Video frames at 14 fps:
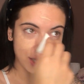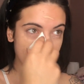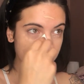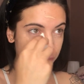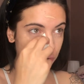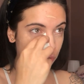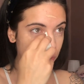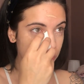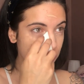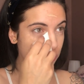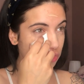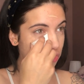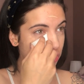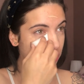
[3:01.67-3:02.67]
I'm not
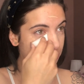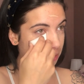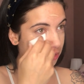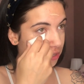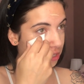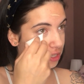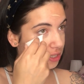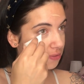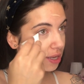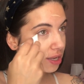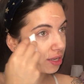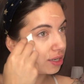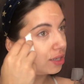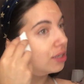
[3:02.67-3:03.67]
too sure about this
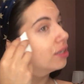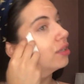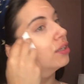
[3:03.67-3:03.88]
one.